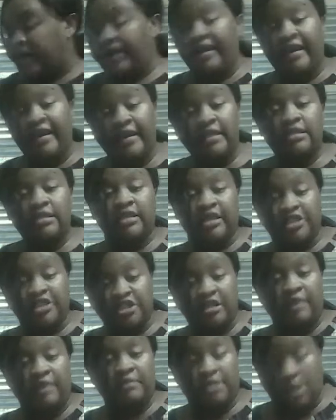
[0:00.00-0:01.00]
head is itching.
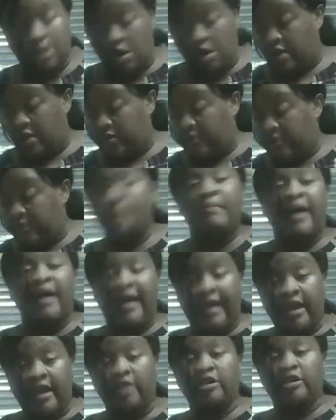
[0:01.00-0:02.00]
I'm sorry, but my
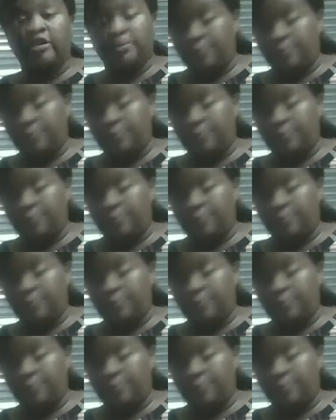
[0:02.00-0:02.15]
hair is